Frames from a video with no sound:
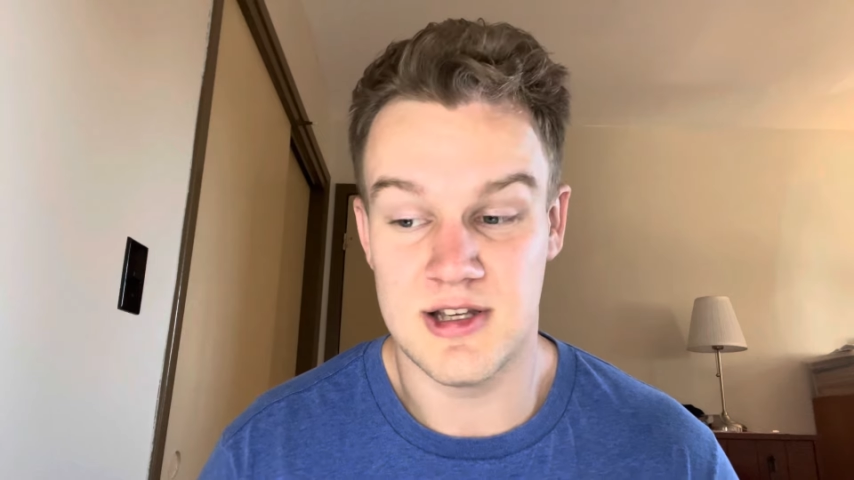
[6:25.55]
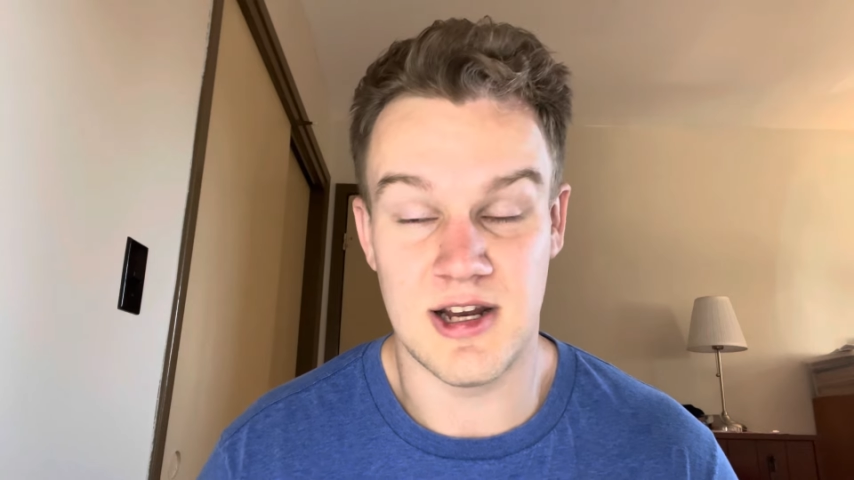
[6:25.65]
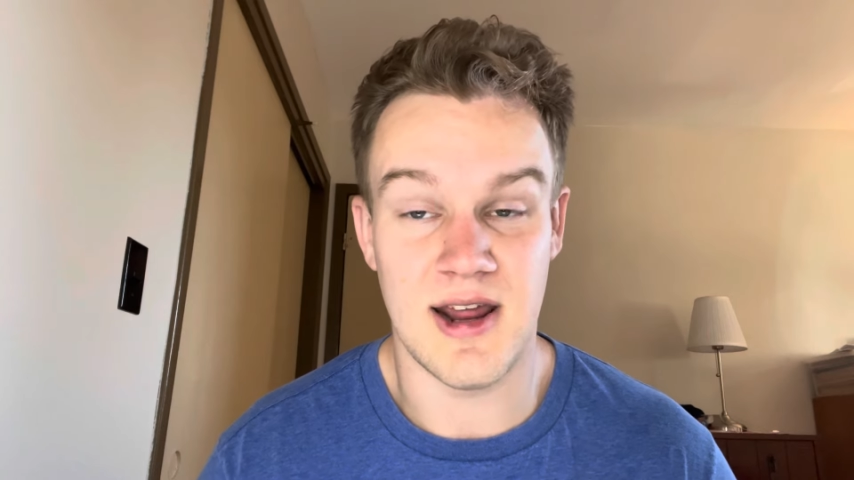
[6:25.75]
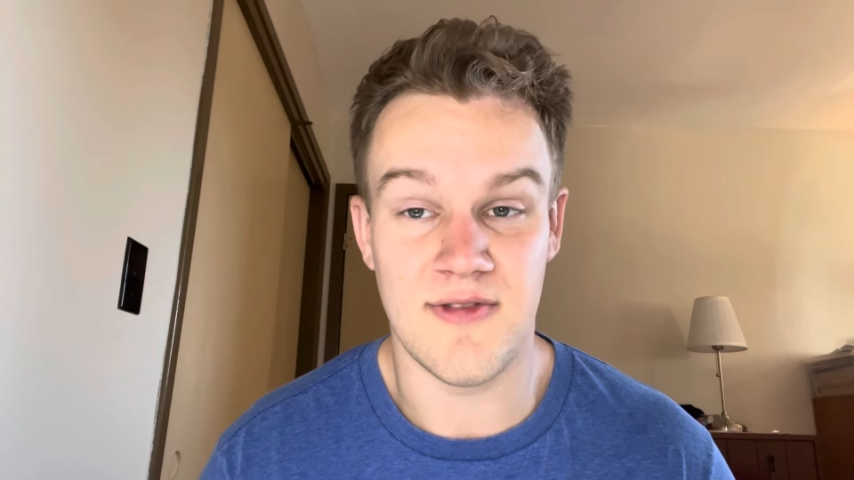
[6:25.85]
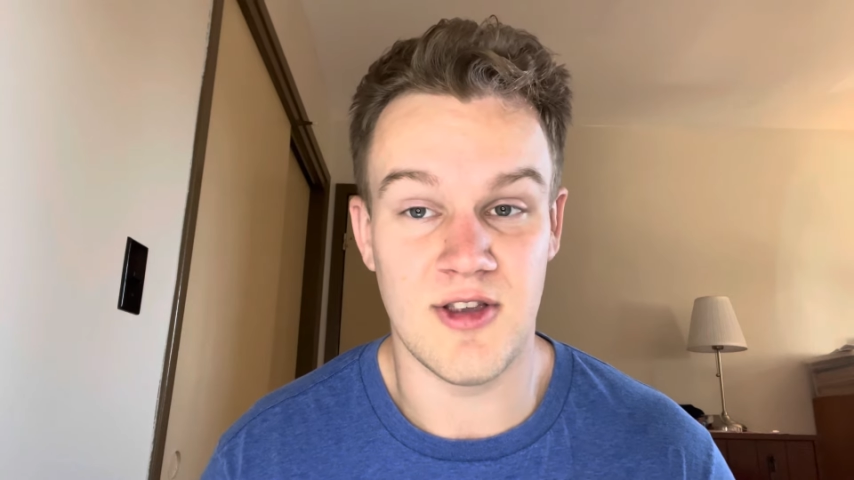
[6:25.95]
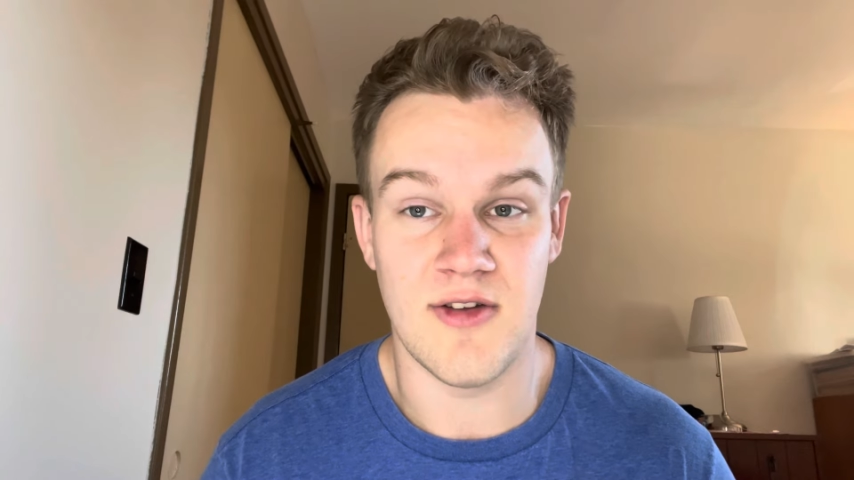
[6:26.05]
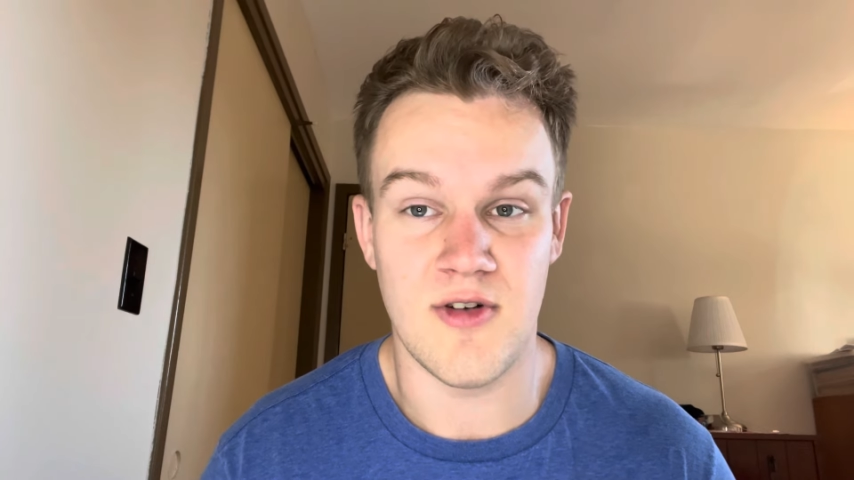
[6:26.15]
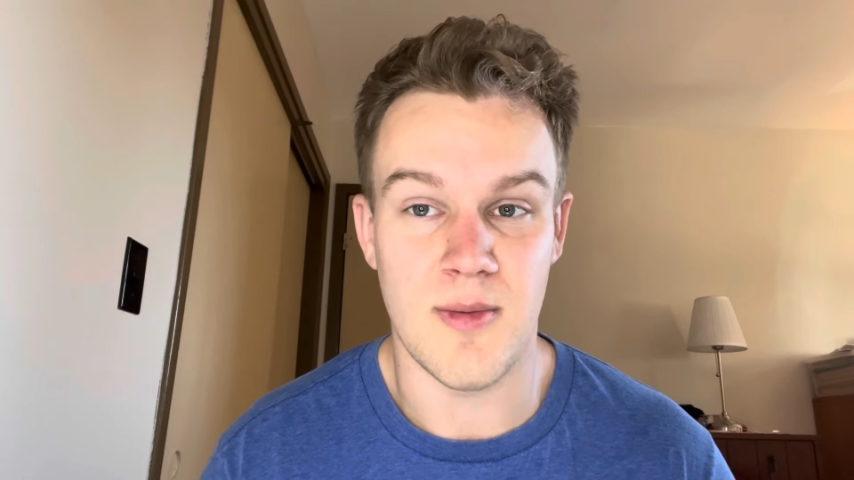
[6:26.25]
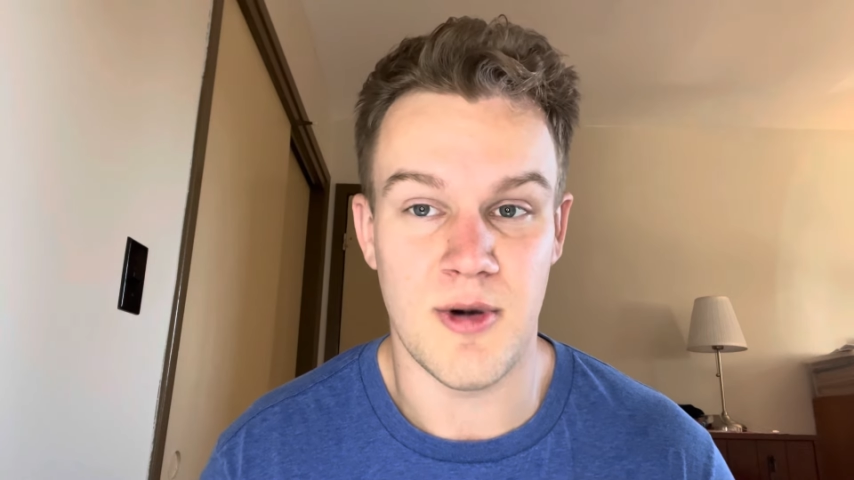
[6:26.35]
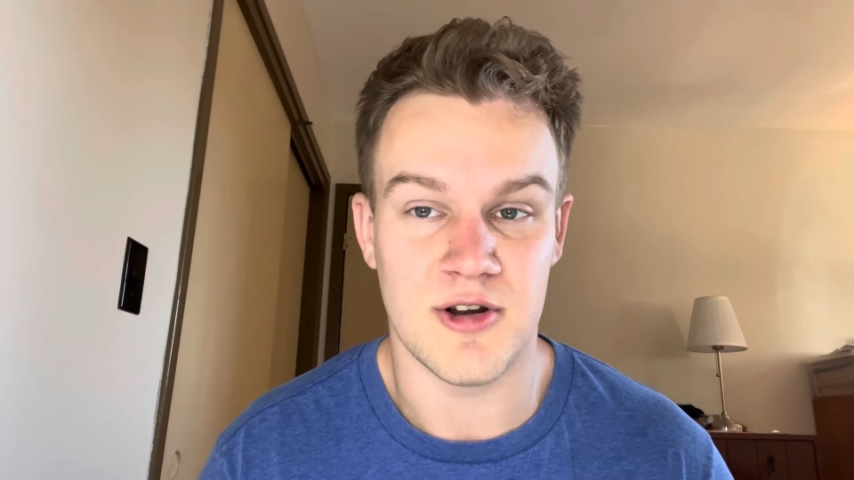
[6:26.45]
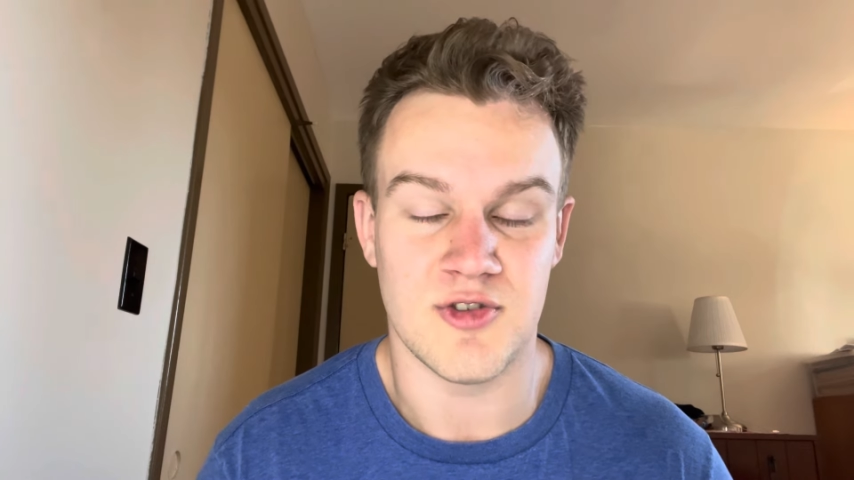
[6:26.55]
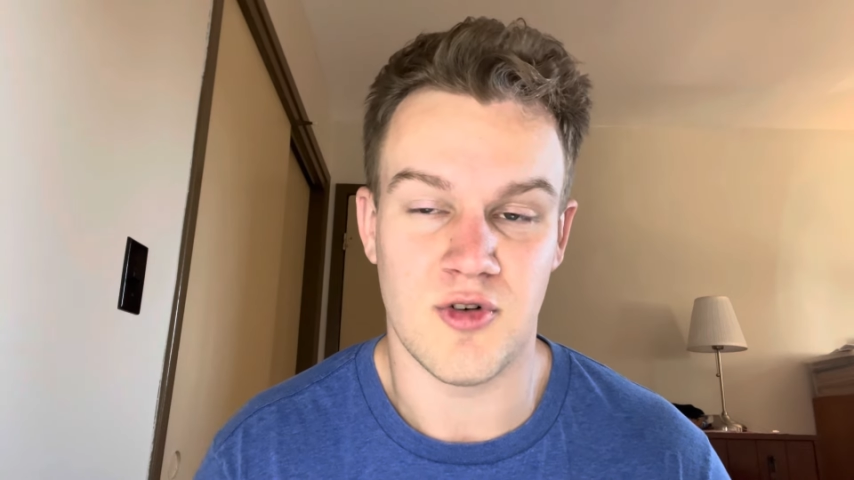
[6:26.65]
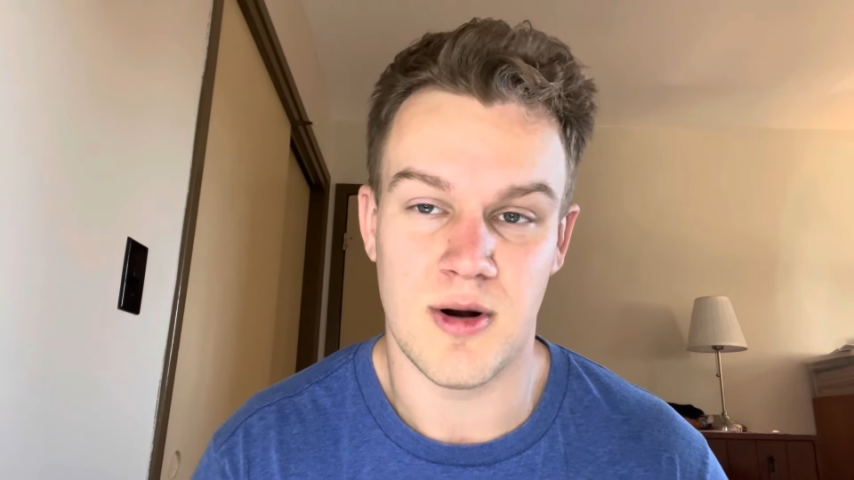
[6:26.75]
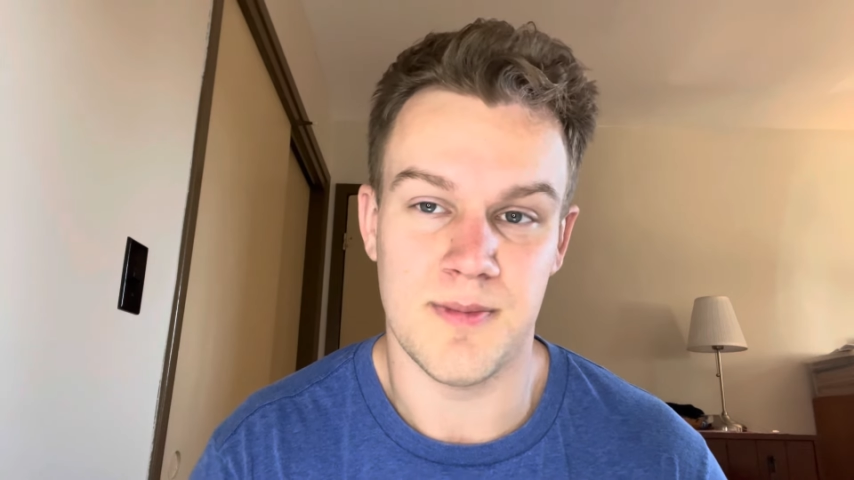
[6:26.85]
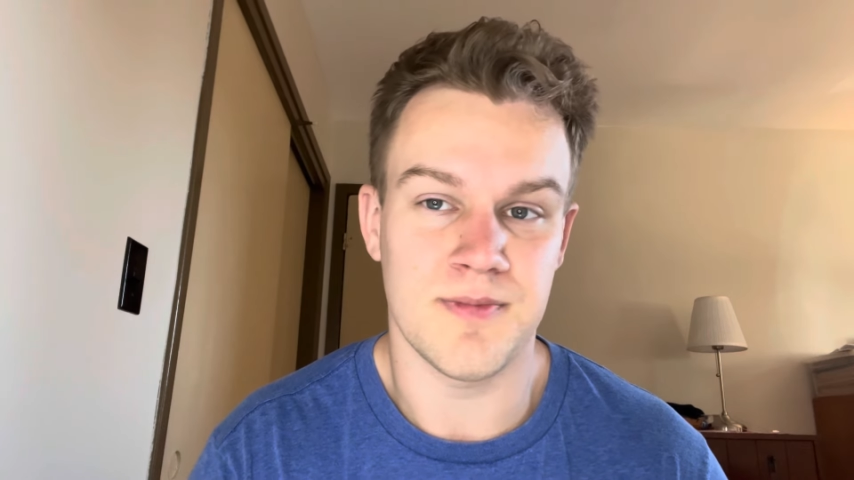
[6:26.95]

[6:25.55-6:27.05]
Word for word: Didn't have to give up much for